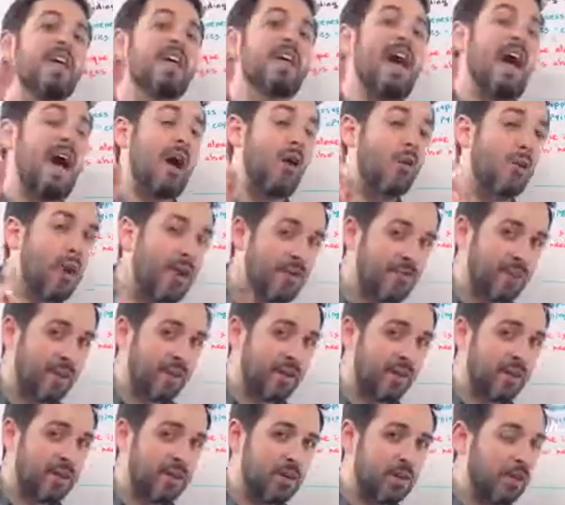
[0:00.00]

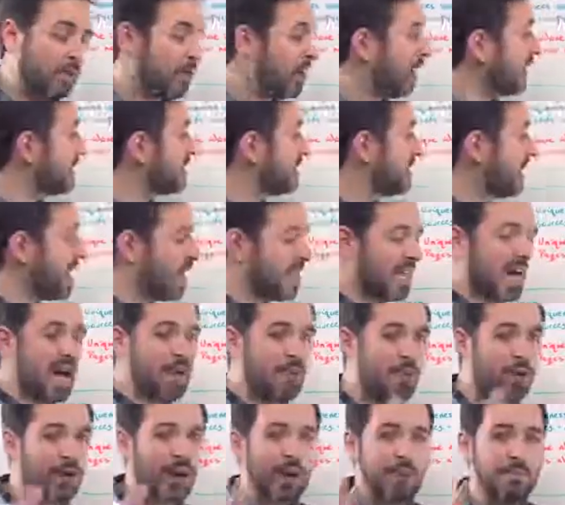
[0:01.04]
However, when I say that,
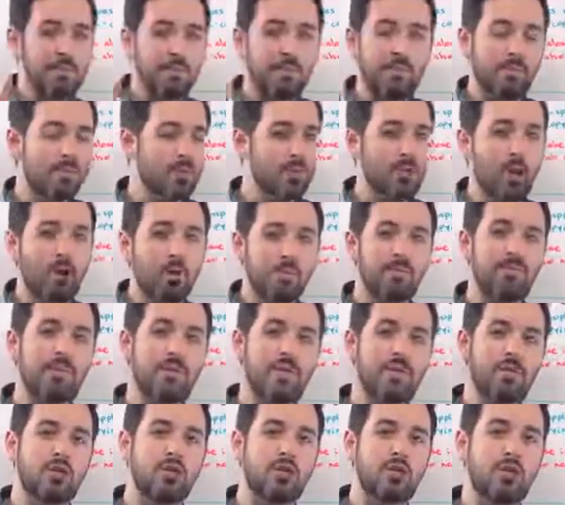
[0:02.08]
what I don't
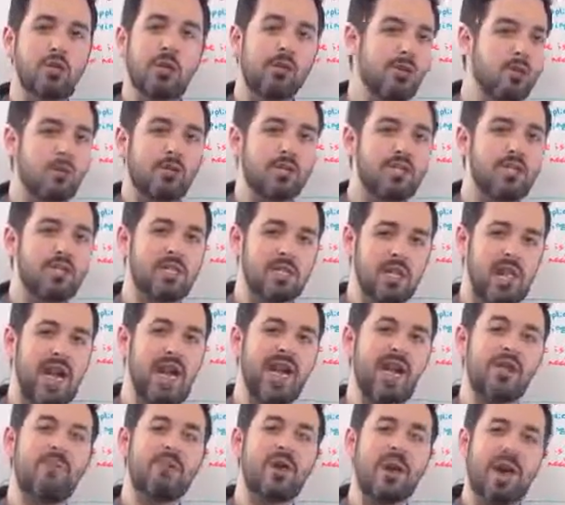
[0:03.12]
mean to say,
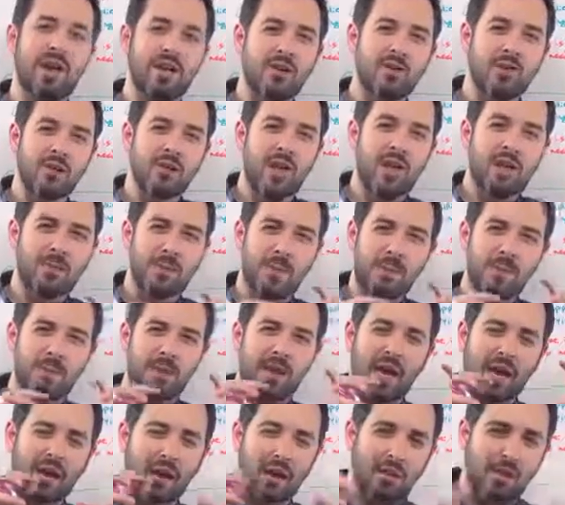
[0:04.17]
and what I know a lot of people
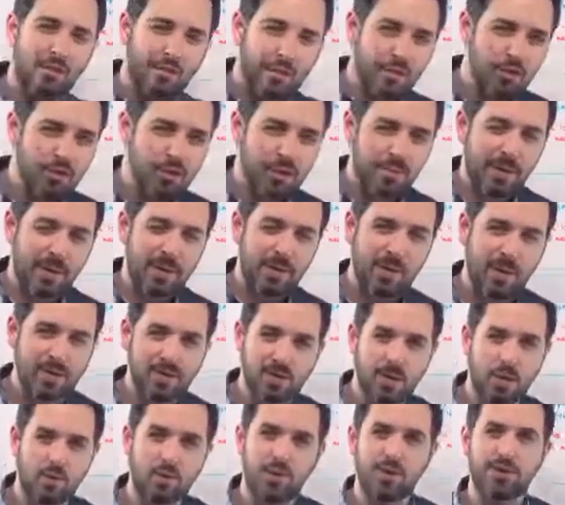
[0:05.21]
get confused about in the
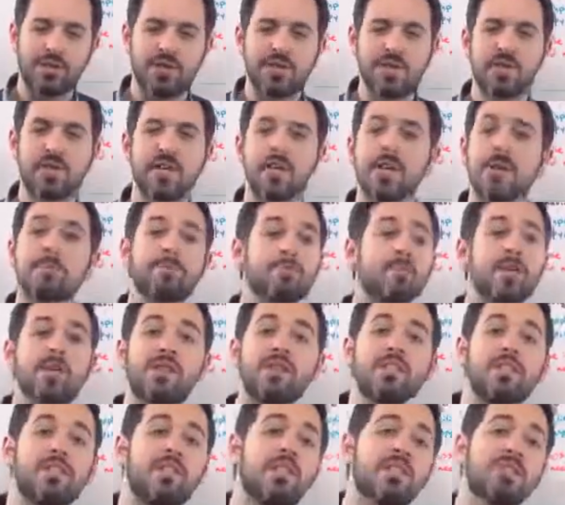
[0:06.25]
SEO world is,
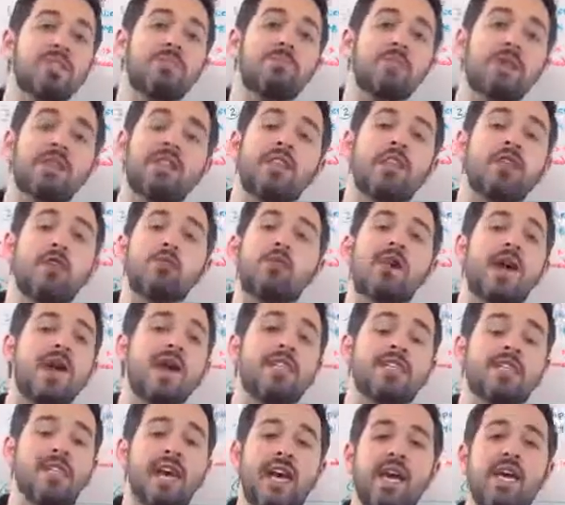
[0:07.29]
this doesn't mean that you
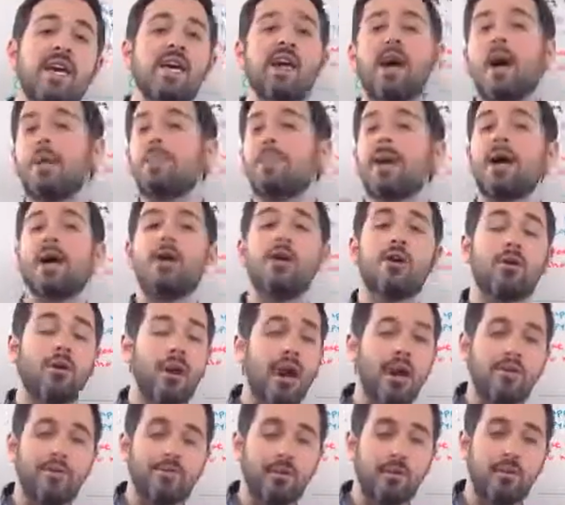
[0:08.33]
can't take a
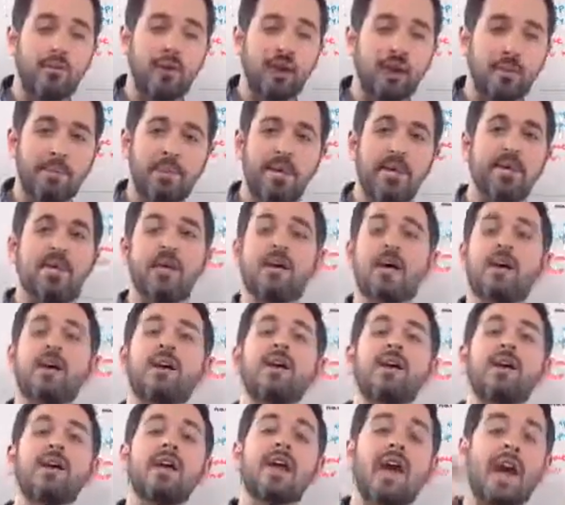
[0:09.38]
paragraph from Wikipedia
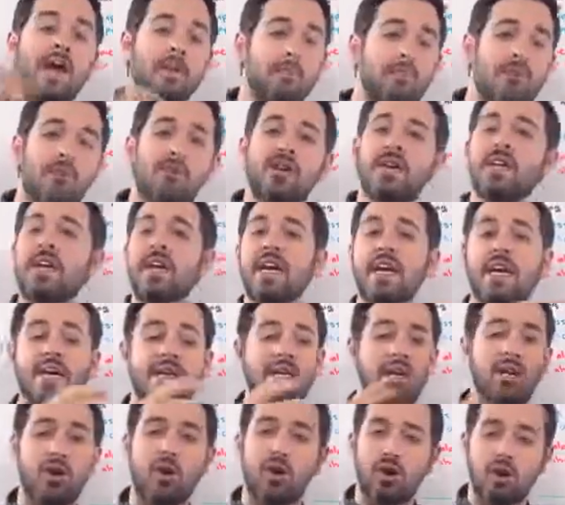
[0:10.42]
and put it in
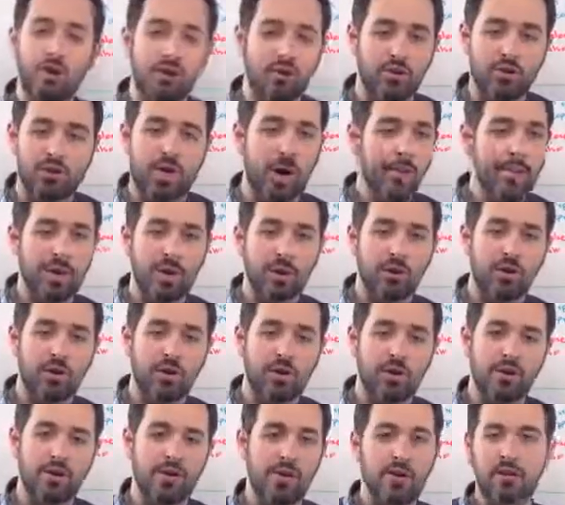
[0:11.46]
an article, a bigger
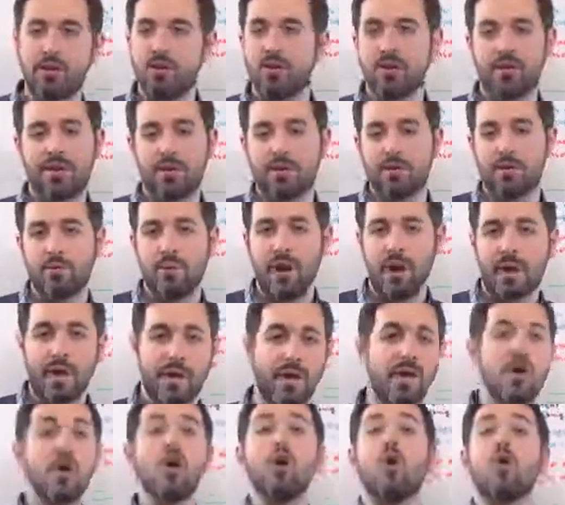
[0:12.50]
article that you're writing,
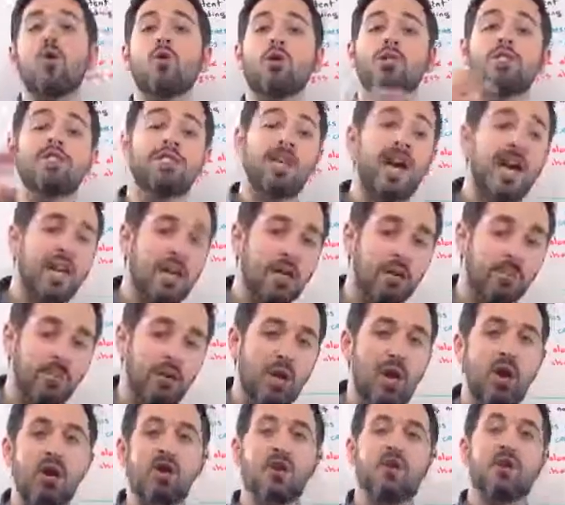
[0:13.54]
or cite a
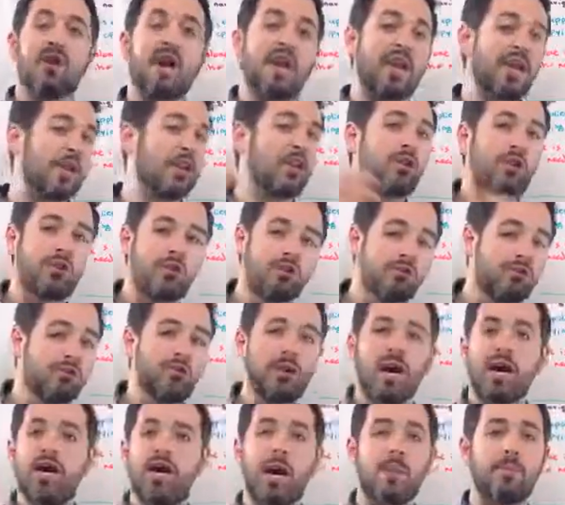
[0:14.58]
blogger and include
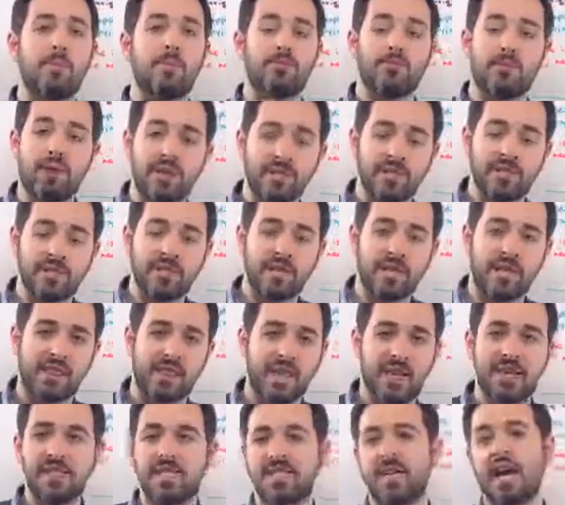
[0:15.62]
a couple phrases that
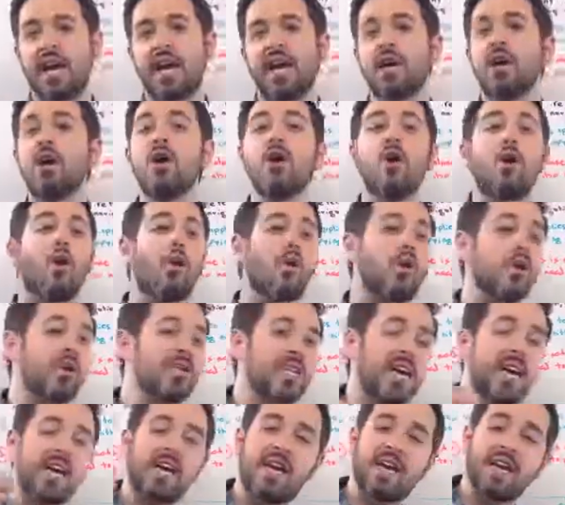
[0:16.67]
they say, or
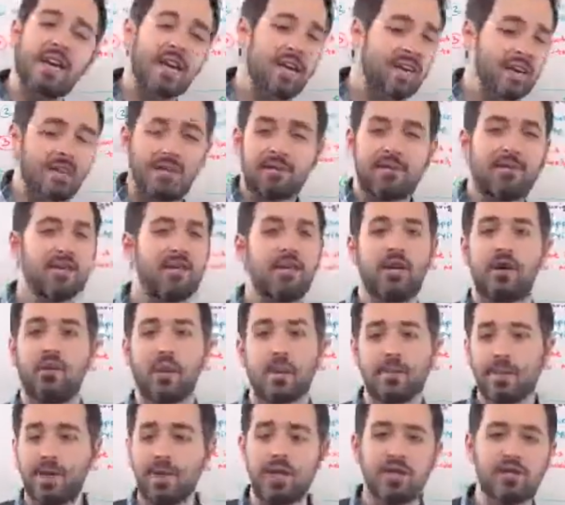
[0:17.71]
take a
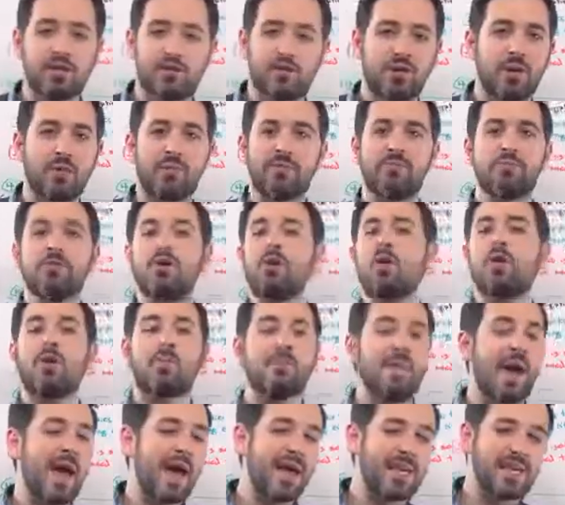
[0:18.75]
piece from New York
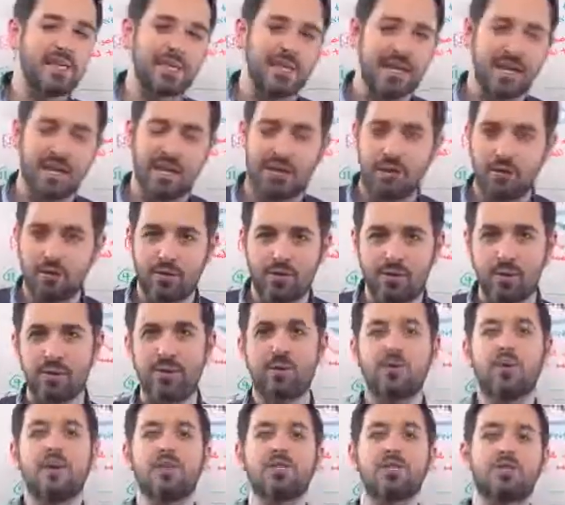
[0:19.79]
Magazine or from
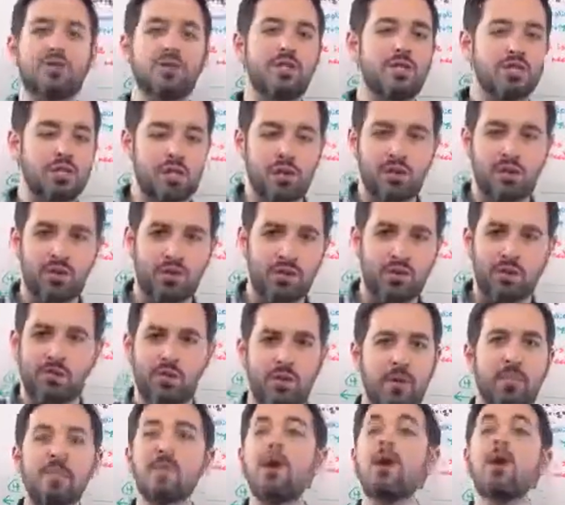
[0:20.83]
the Wall Street Journal or
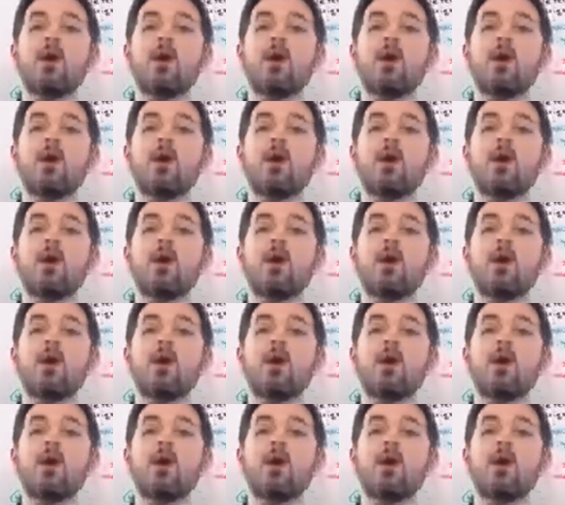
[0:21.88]
from